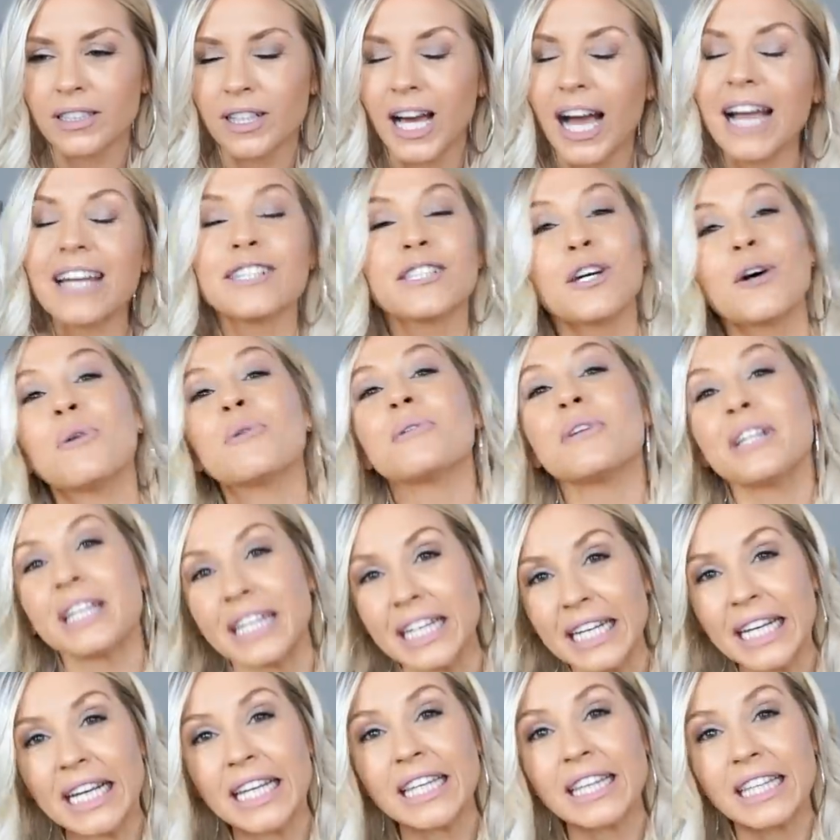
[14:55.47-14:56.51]
I don't
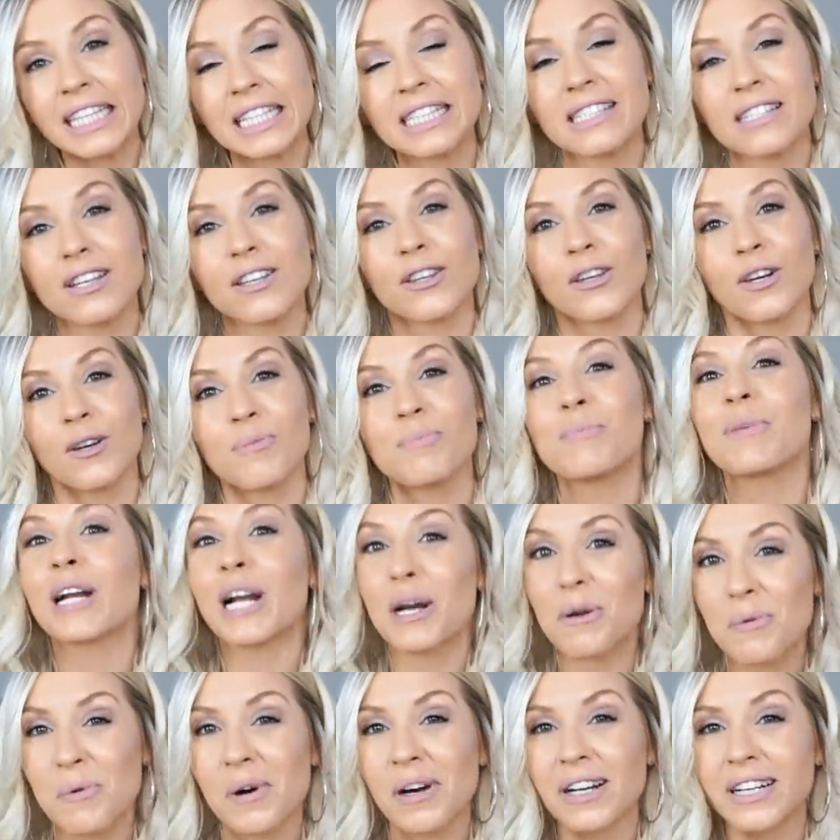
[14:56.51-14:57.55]
need this either, but
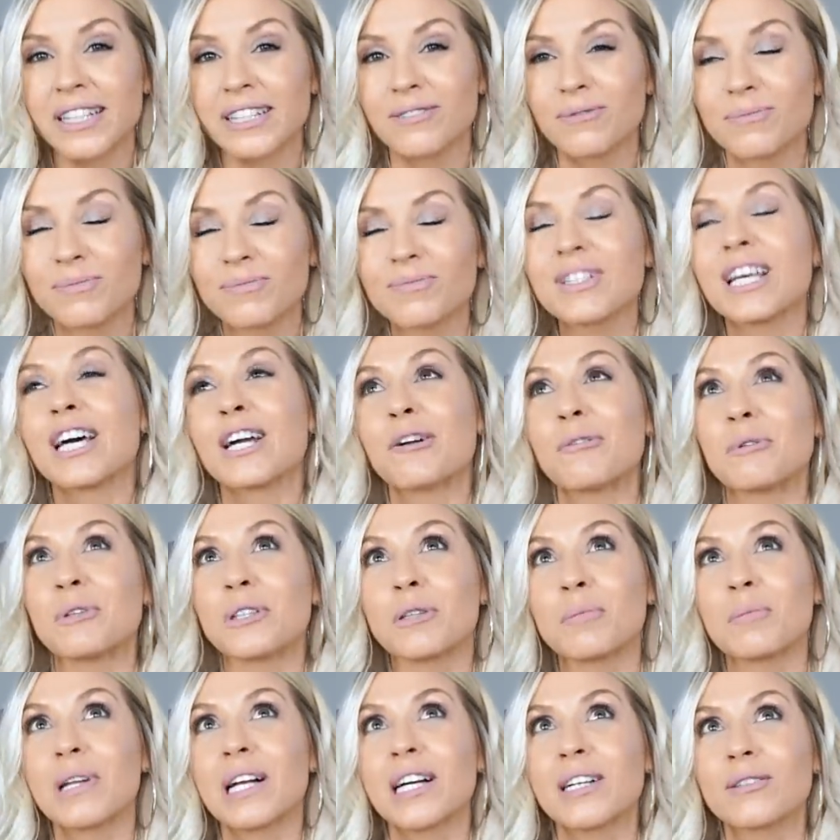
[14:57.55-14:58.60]
I want it. I don't want
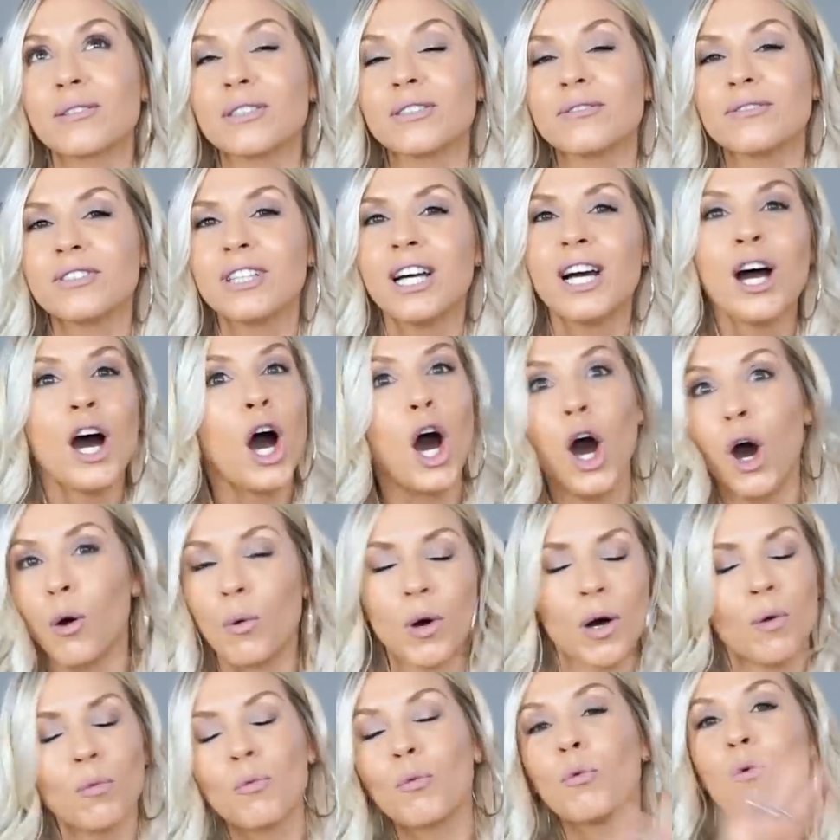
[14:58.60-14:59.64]
the black one.
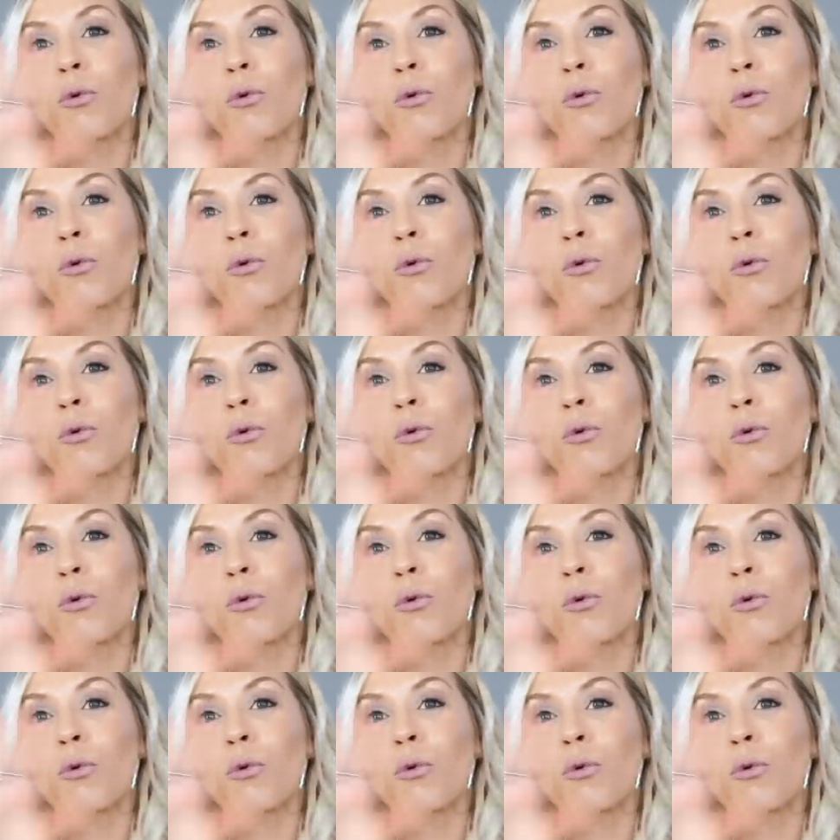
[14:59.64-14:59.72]
Oh, well,